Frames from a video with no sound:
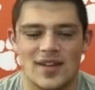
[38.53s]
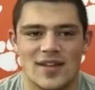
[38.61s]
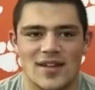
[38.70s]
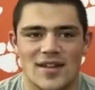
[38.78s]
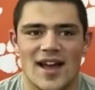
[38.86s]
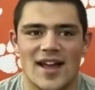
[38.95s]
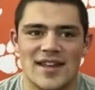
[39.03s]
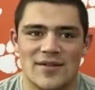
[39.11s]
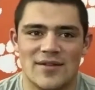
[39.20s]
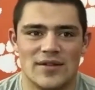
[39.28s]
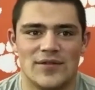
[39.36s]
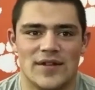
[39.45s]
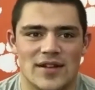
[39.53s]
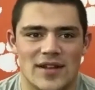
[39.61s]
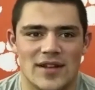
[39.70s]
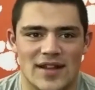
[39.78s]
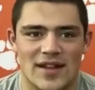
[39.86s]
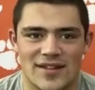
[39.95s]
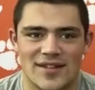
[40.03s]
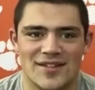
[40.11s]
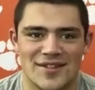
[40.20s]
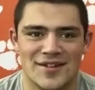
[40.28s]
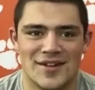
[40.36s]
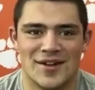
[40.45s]
Yeah, I definitely feel like,
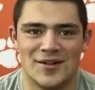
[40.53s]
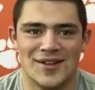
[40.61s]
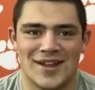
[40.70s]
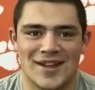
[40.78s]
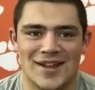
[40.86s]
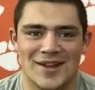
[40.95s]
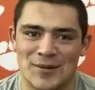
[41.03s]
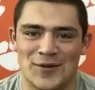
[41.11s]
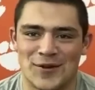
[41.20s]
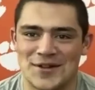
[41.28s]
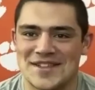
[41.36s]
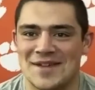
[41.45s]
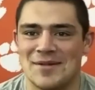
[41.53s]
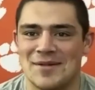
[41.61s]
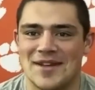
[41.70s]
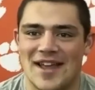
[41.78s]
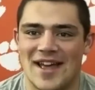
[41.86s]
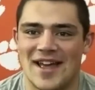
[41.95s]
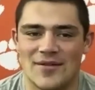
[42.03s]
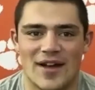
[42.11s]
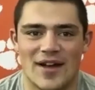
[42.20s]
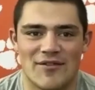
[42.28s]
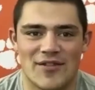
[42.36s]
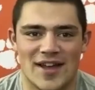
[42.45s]
you know, like from the first game to now,
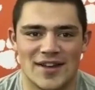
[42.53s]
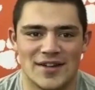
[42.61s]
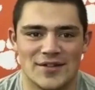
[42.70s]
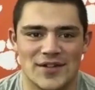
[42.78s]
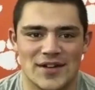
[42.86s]
I've kind of